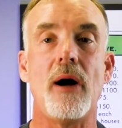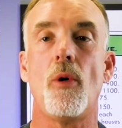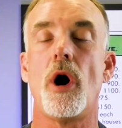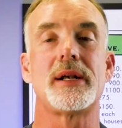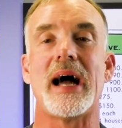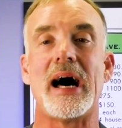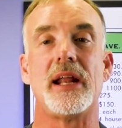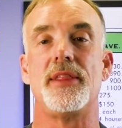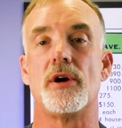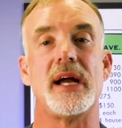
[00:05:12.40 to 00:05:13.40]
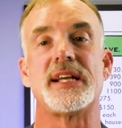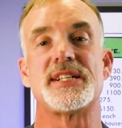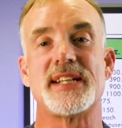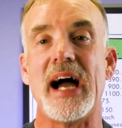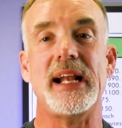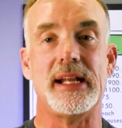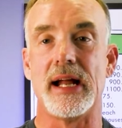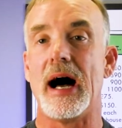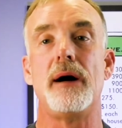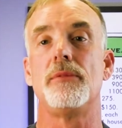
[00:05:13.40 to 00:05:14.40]
walked out of there excited.
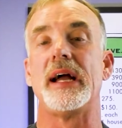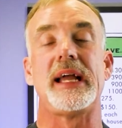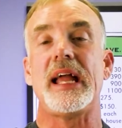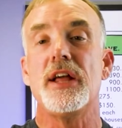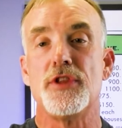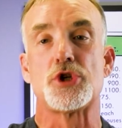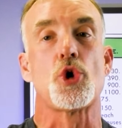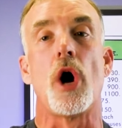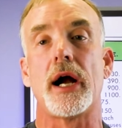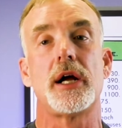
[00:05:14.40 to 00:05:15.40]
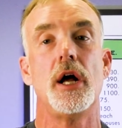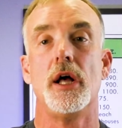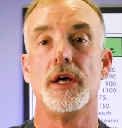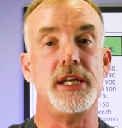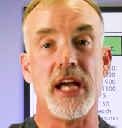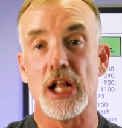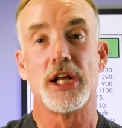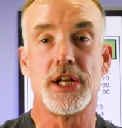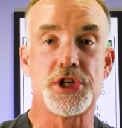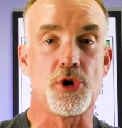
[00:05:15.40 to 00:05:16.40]
I'm like in the truck,
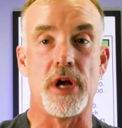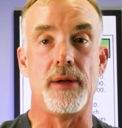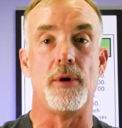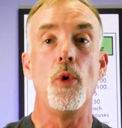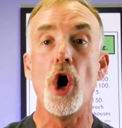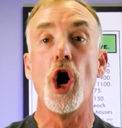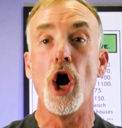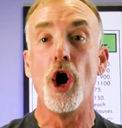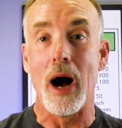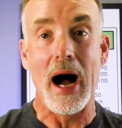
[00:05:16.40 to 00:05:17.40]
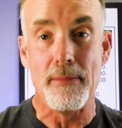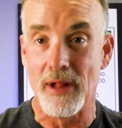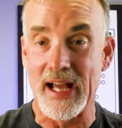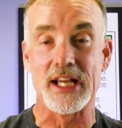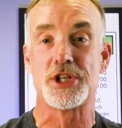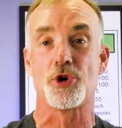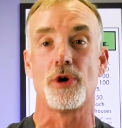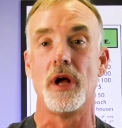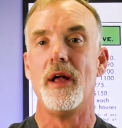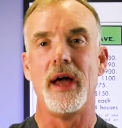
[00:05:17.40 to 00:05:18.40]
yelling and screaming, woohoo! I'm like,
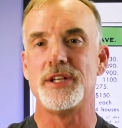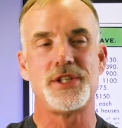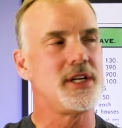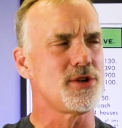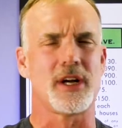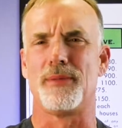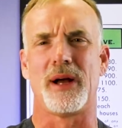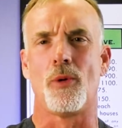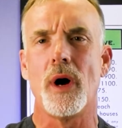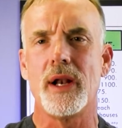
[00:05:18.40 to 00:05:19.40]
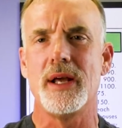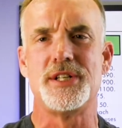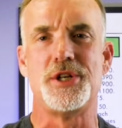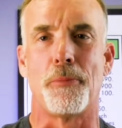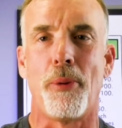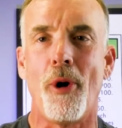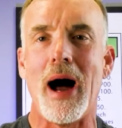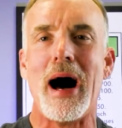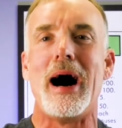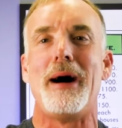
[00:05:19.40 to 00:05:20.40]
and she's looking like, what is your
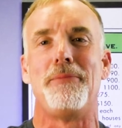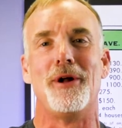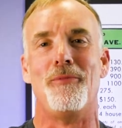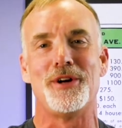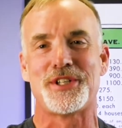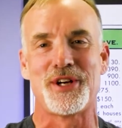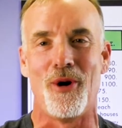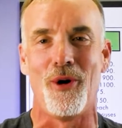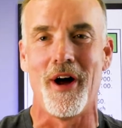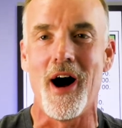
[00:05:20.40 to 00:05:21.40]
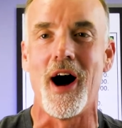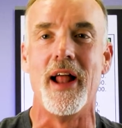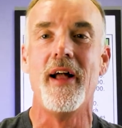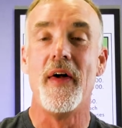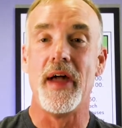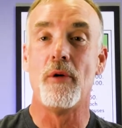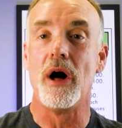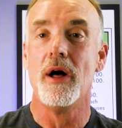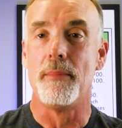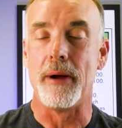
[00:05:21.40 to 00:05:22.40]
problem? What's going on?
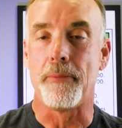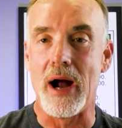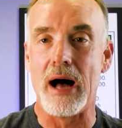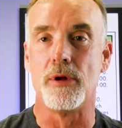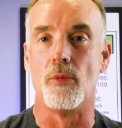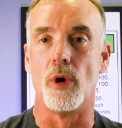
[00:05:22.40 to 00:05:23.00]
Well, my problem